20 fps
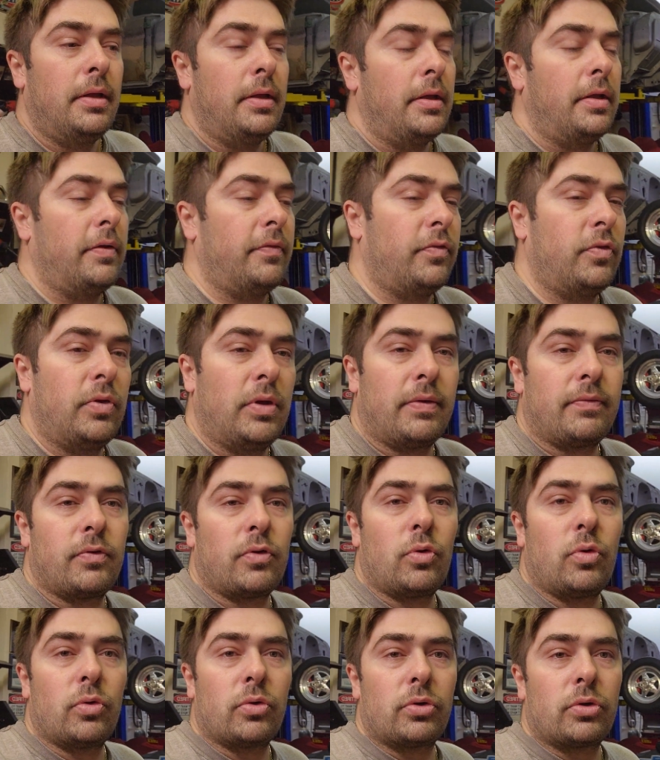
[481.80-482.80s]
if you ever
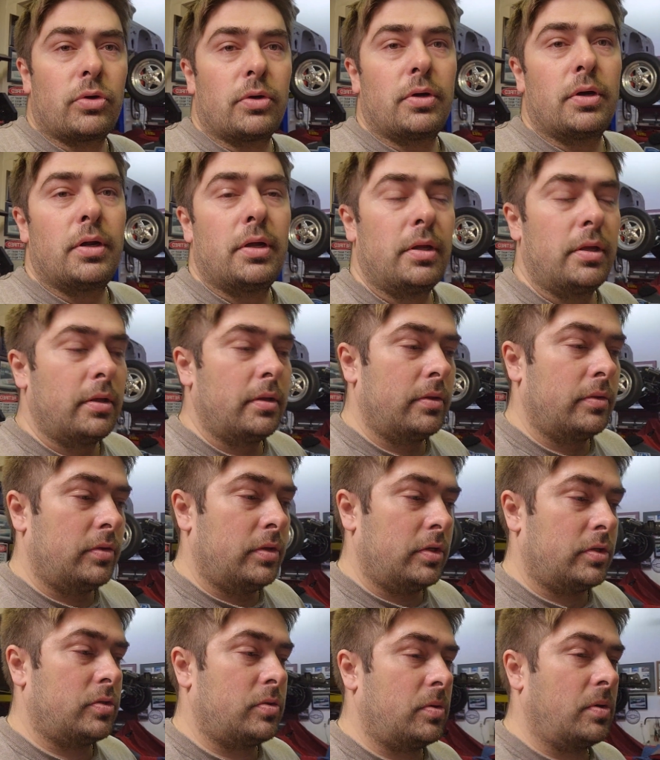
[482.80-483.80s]
order
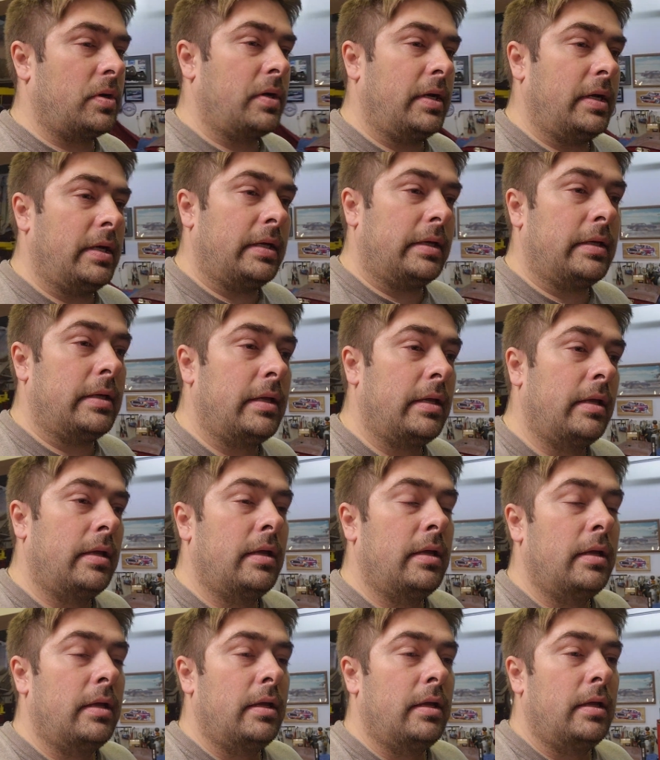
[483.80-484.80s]
this rear end
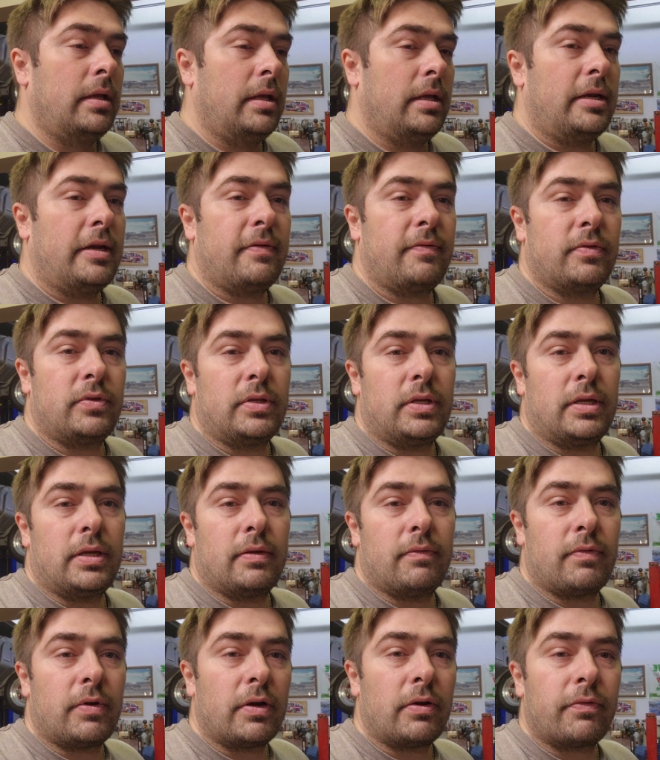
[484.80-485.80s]
and
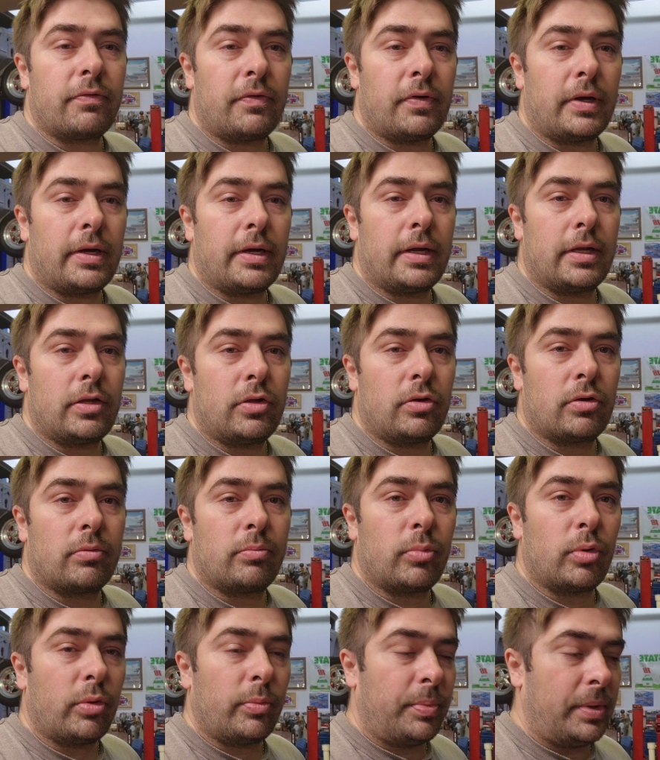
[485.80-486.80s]
everything, verify your
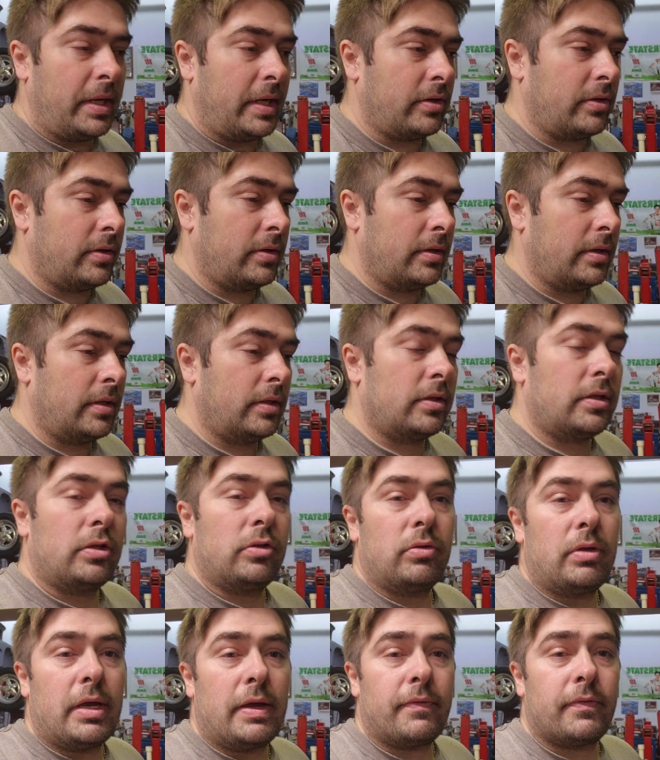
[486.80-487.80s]
bolt pattern that
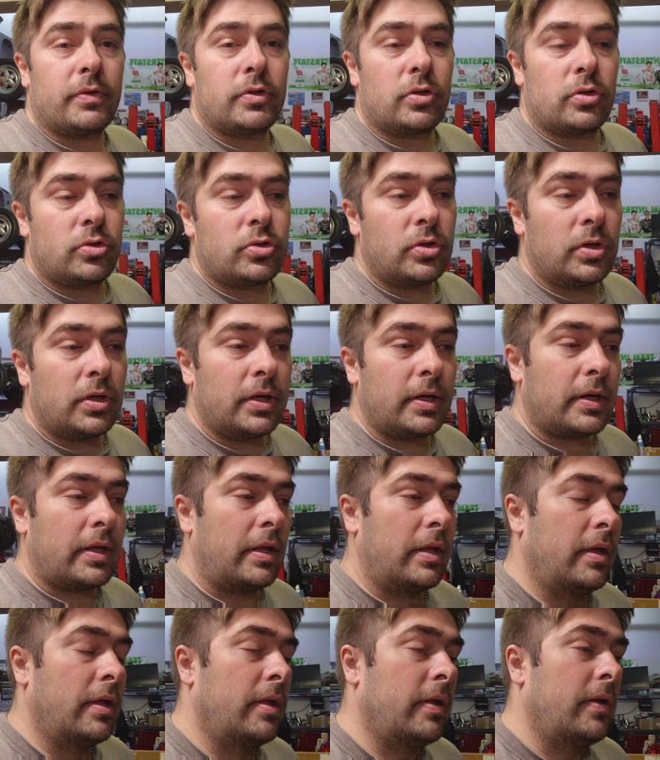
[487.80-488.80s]
you have on your truck,
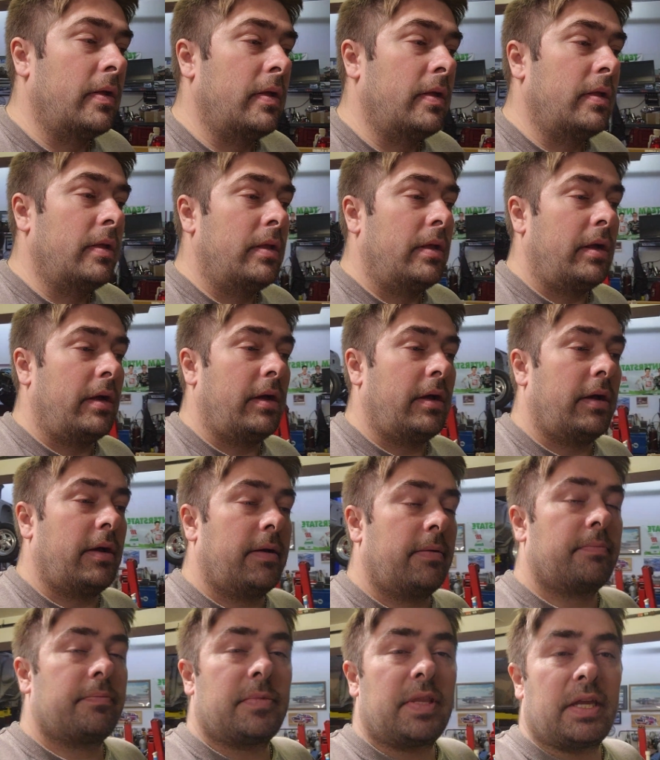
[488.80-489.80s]

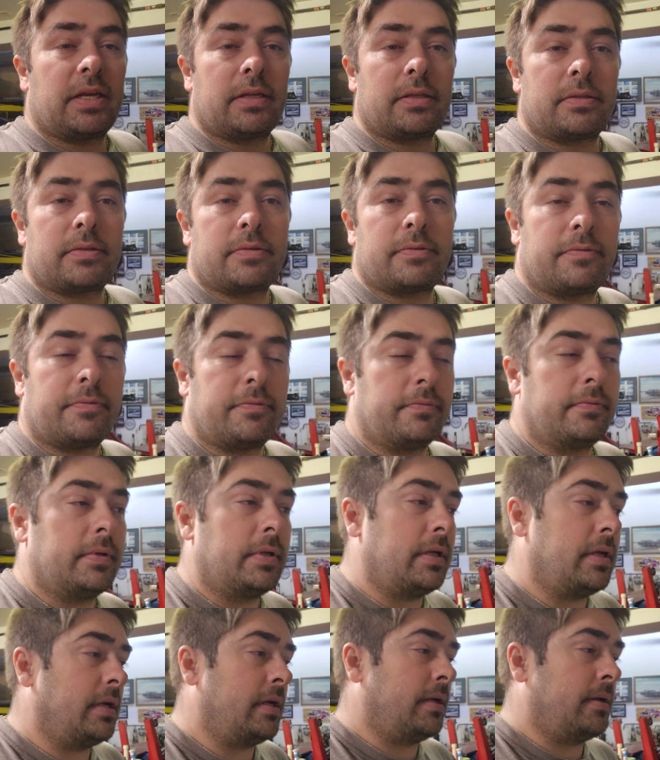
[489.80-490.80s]
that it's 5